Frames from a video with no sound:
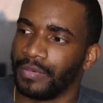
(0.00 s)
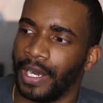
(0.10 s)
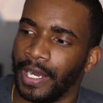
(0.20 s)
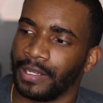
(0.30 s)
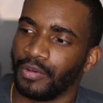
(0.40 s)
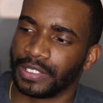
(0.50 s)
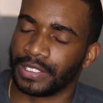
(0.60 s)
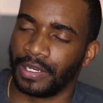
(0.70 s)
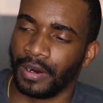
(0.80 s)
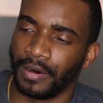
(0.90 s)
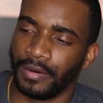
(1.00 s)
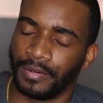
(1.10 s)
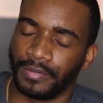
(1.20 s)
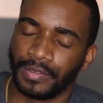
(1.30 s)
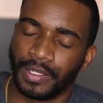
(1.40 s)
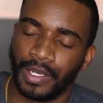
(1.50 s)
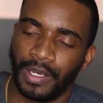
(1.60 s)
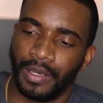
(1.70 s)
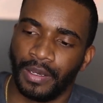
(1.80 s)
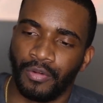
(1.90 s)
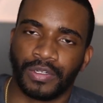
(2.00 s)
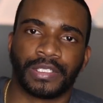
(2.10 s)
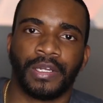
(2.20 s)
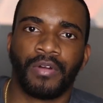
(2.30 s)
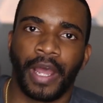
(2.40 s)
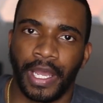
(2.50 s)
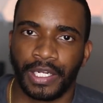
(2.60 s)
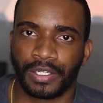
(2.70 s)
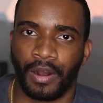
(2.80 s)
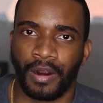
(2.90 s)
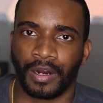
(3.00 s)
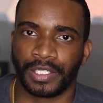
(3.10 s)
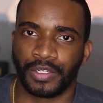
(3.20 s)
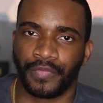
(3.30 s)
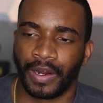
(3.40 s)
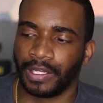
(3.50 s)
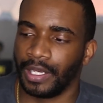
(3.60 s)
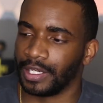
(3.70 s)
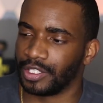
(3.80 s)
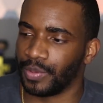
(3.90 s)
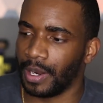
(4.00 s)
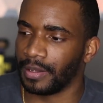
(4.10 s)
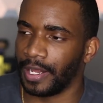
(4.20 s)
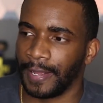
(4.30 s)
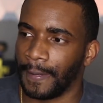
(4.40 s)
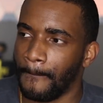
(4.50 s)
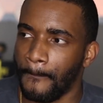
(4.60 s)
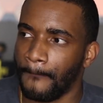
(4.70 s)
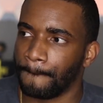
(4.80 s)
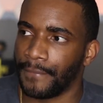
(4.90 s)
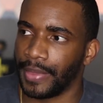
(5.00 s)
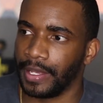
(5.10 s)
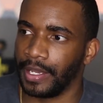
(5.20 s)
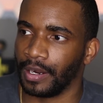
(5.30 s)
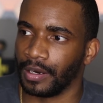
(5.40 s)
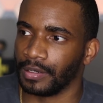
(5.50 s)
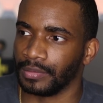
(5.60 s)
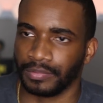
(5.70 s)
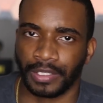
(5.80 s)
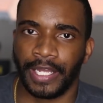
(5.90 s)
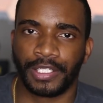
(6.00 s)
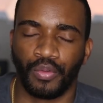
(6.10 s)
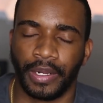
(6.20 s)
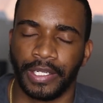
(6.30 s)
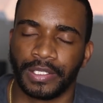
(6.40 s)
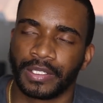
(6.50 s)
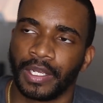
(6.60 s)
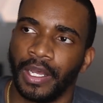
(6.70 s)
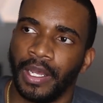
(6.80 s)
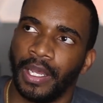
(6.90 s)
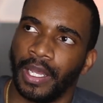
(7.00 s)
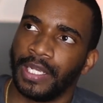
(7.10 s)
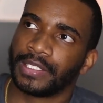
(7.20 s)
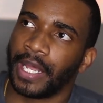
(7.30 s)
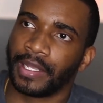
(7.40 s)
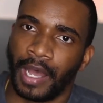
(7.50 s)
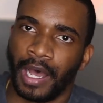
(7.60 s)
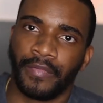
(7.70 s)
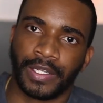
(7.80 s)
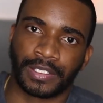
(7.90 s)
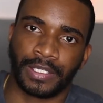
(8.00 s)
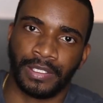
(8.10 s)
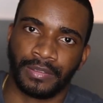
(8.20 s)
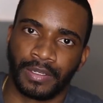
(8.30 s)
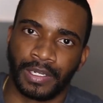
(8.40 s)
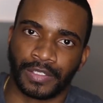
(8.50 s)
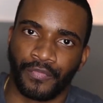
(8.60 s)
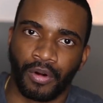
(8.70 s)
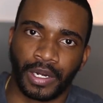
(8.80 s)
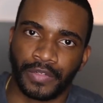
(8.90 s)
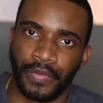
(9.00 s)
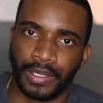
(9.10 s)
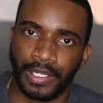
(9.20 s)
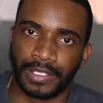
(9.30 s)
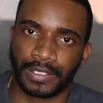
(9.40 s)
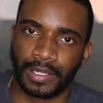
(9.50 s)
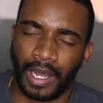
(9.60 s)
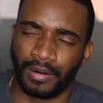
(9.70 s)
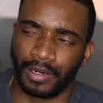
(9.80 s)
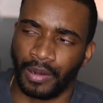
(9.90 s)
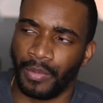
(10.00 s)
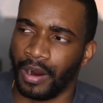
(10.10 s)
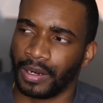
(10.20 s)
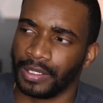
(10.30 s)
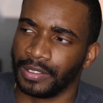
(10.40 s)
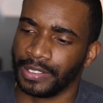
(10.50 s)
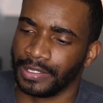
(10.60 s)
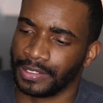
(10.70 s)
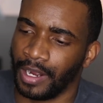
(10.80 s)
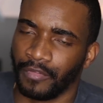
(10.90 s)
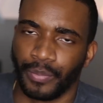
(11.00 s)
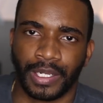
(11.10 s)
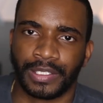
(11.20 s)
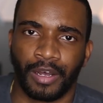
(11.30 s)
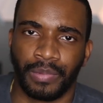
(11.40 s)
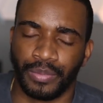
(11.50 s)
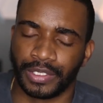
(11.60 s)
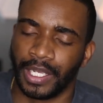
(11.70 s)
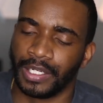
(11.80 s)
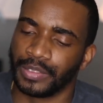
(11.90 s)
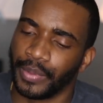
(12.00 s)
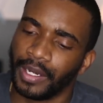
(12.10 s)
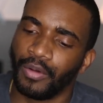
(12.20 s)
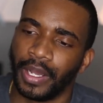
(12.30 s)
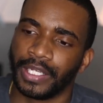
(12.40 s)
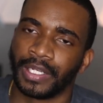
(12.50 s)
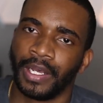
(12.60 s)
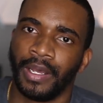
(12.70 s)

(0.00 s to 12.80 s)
uh, there was this girl who was new to HR. She was fairly young. She was probably like in her late 20s. He's like obviously in his 40s, 50s. I don't know. I'm hard. It's hard for me to tell people's ages. But anyways,